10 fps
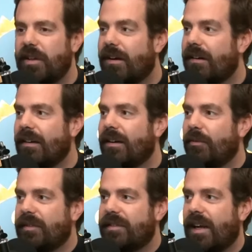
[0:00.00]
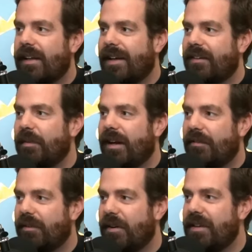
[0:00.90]
young when Sally asked me how to
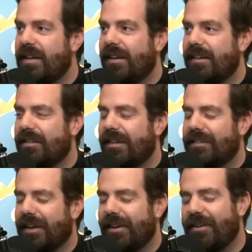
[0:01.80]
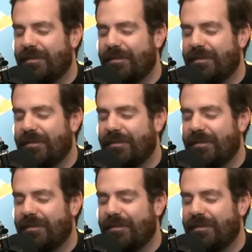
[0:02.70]
find the day list, and I was like.